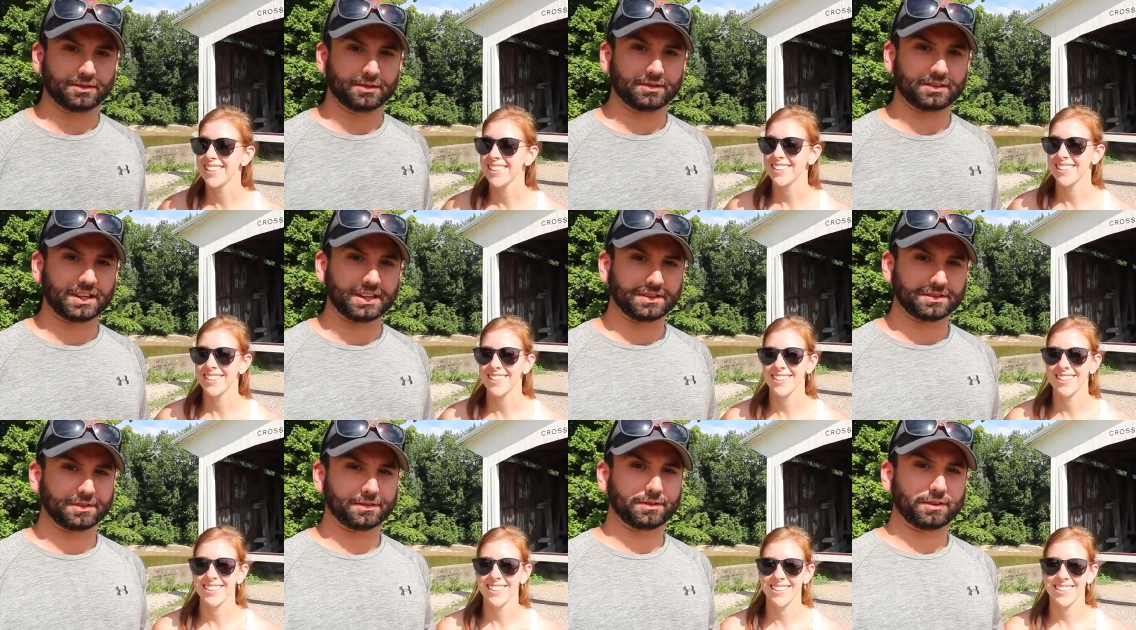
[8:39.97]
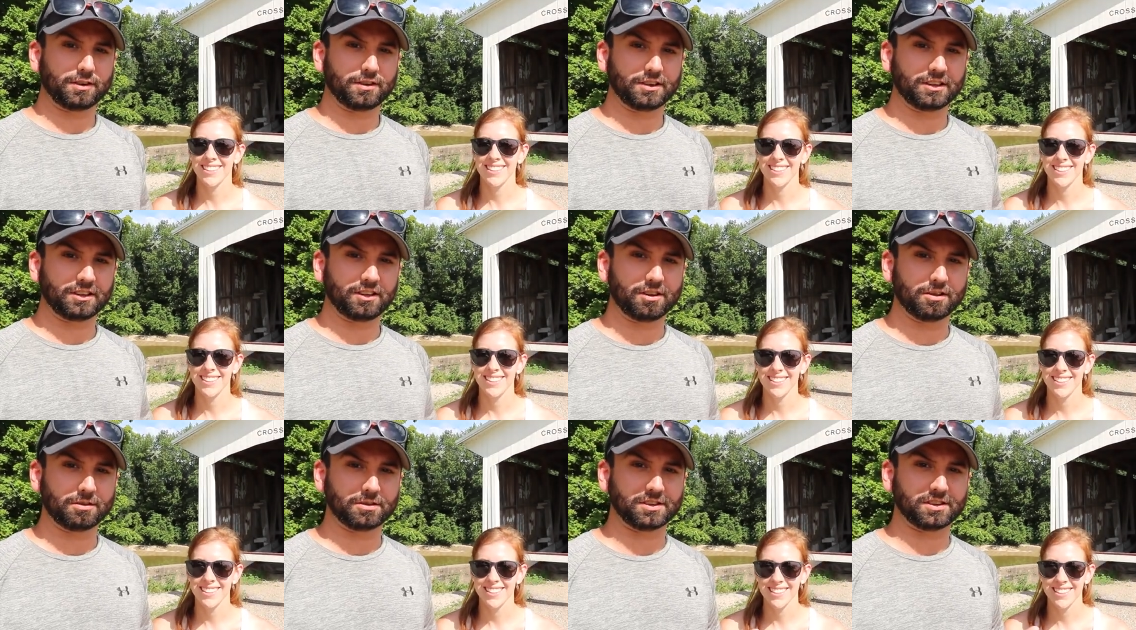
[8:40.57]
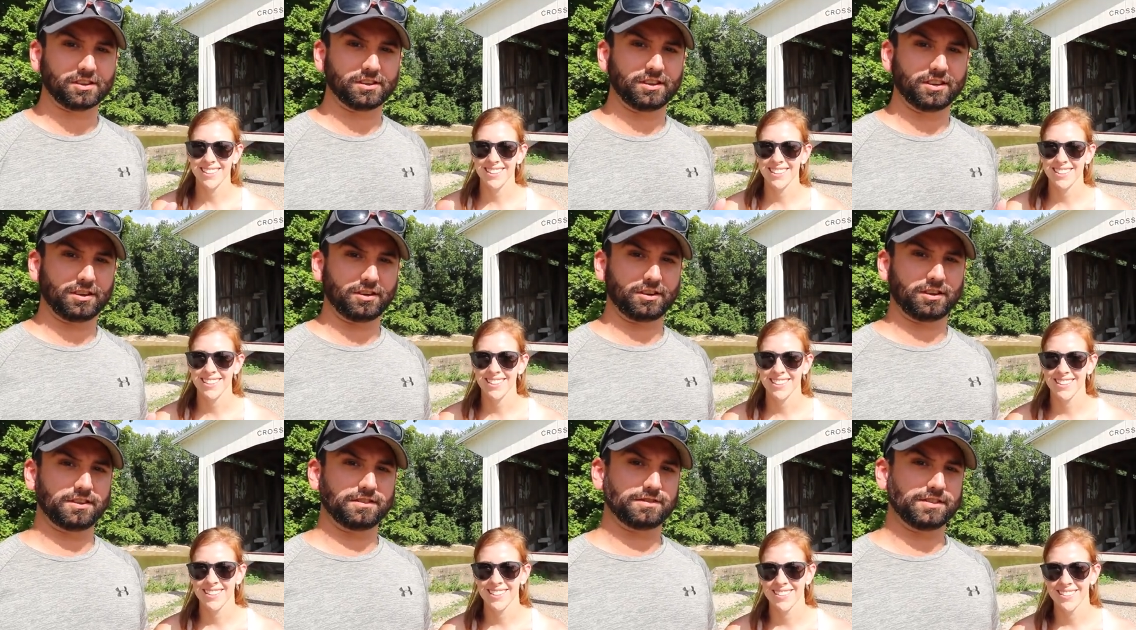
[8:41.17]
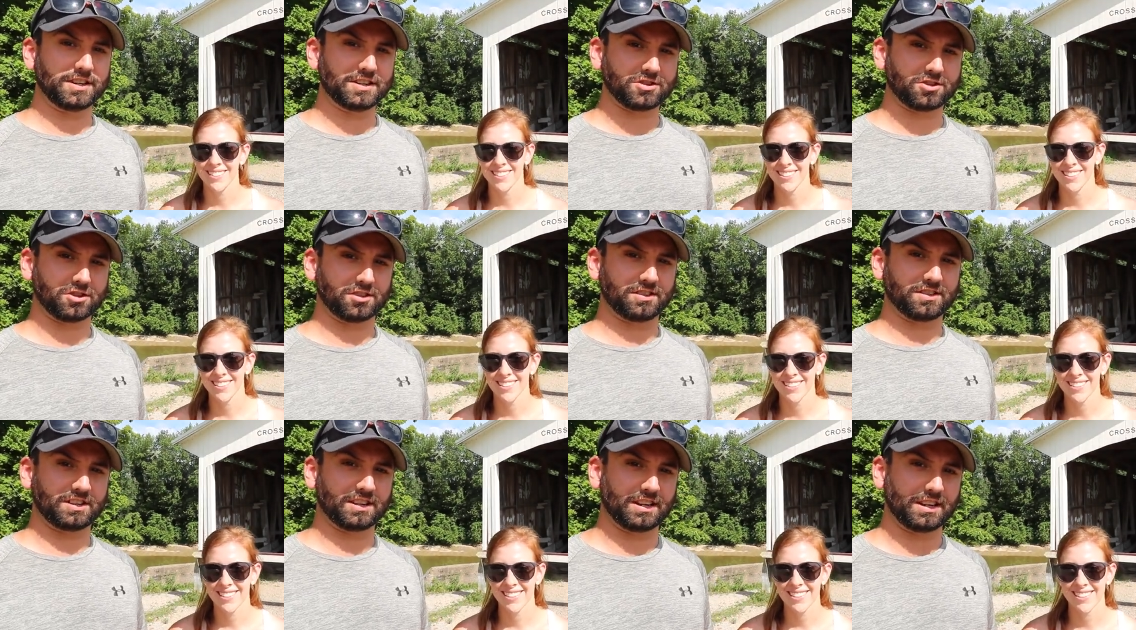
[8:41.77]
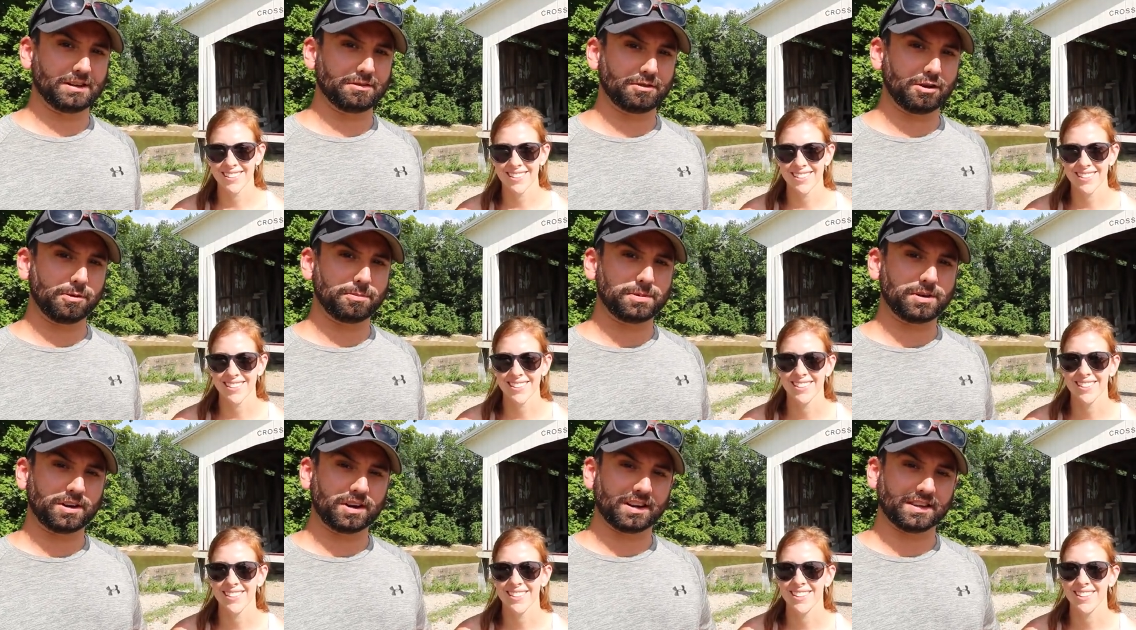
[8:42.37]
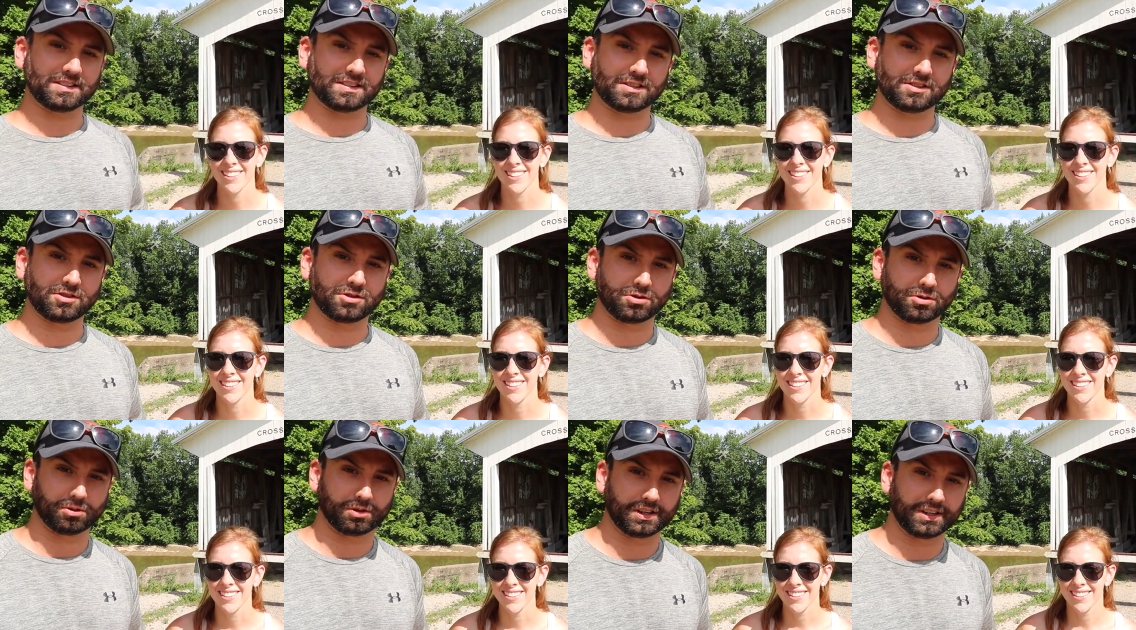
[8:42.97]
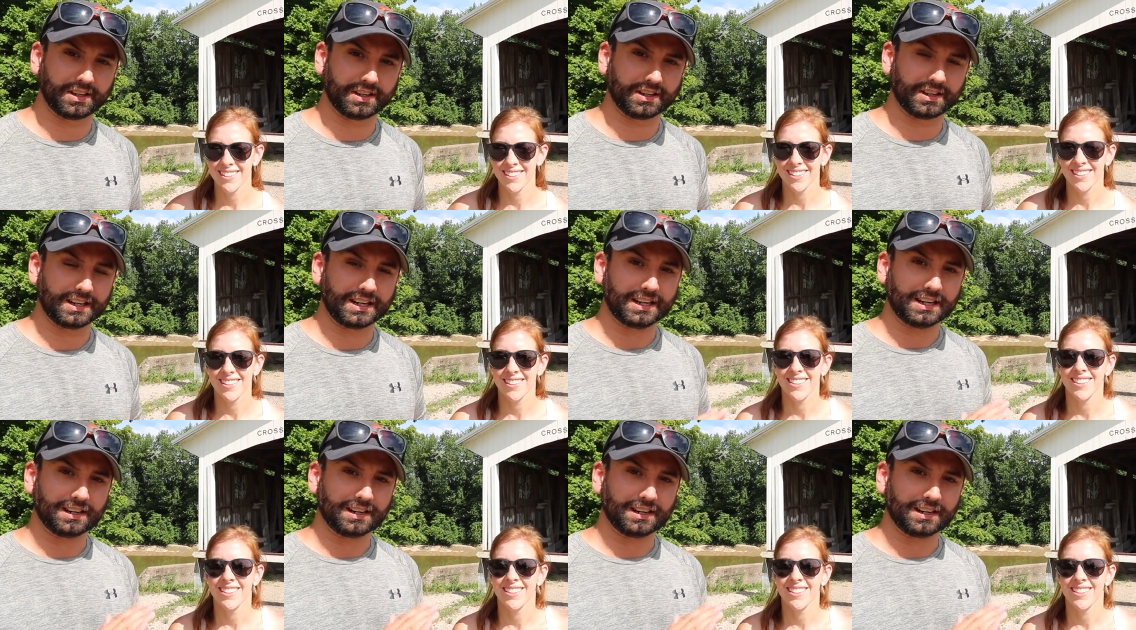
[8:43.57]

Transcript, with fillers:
Speaker 1: Well, thanks for following along with our little adventure today. We hope you guys enjoyed it.